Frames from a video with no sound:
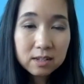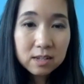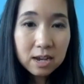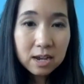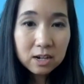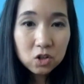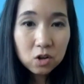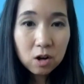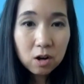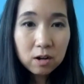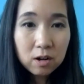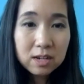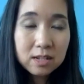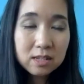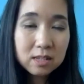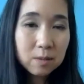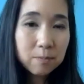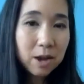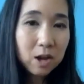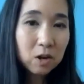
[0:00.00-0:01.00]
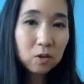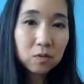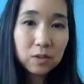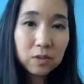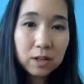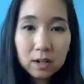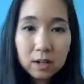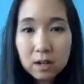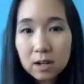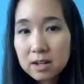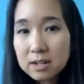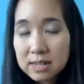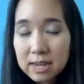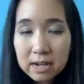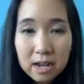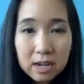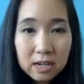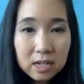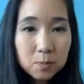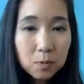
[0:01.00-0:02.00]
TaxJar, it's a matter of like a
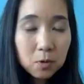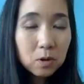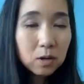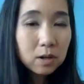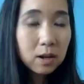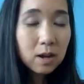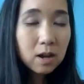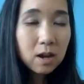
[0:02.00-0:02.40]
data export.